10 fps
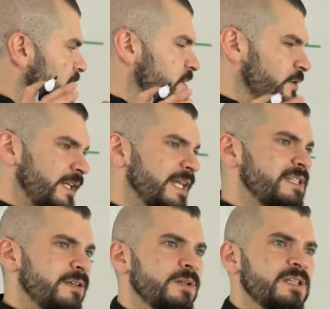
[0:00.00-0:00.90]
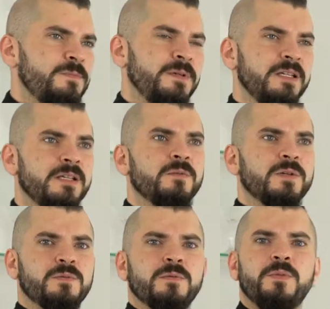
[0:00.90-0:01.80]
So the classic recipe
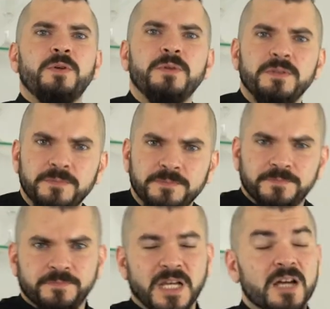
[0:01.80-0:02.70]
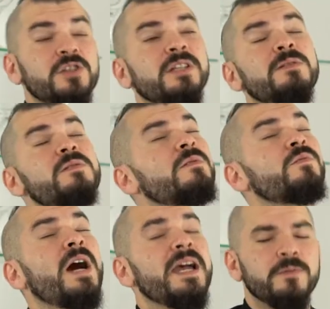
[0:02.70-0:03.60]
was with bourbon. Actually, it was with
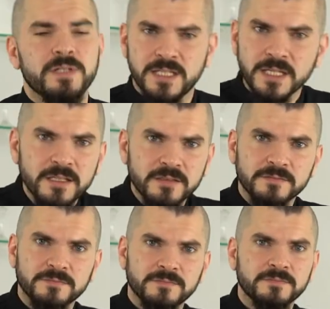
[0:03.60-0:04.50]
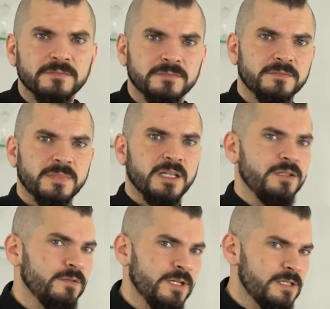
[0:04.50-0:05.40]
rye whiskey in
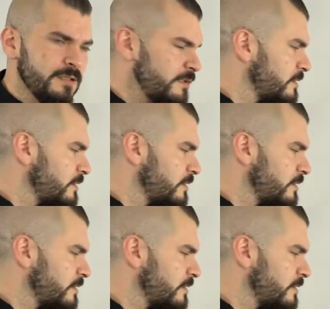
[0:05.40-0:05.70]
US.